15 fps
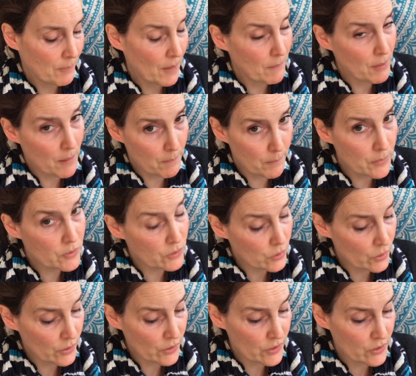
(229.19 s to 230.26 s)
But
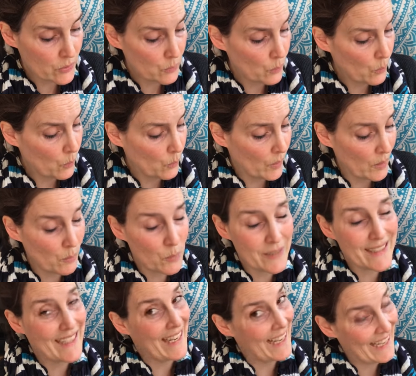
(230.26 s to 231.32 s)
Petulia swore it was
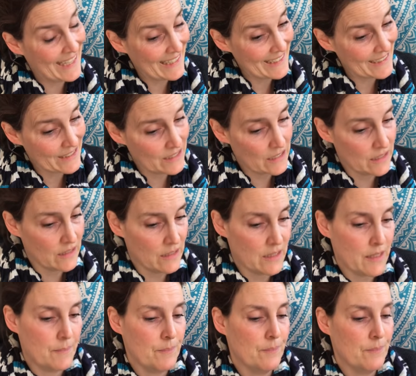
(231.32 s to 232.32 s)
an accident.